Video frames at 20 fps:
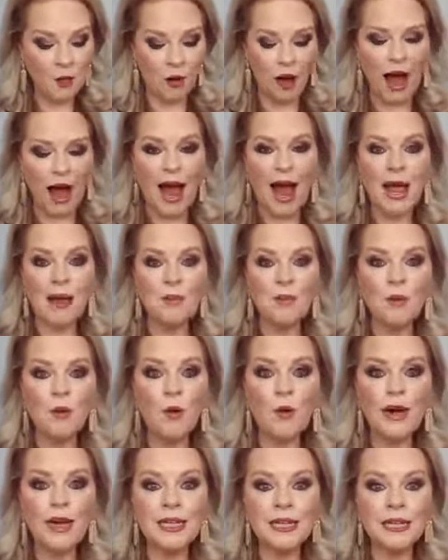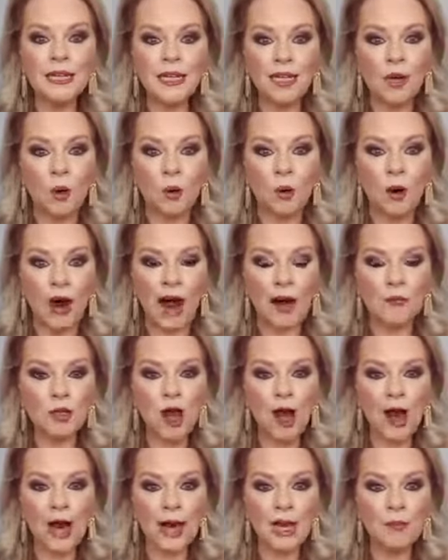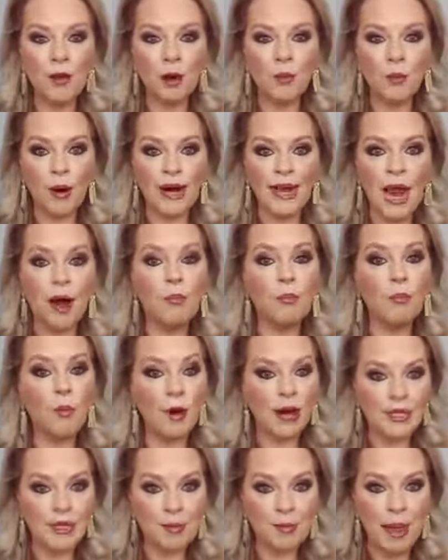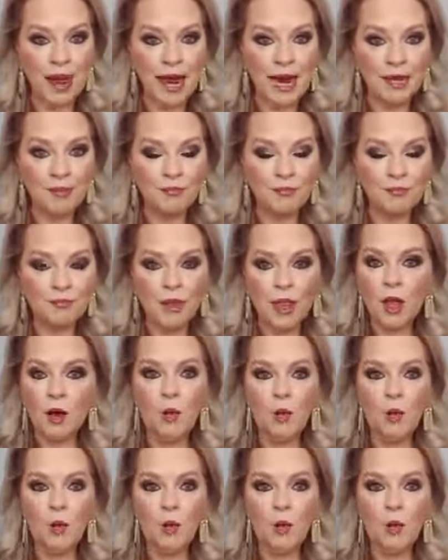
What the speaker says: So I'm talking about right now point of pain,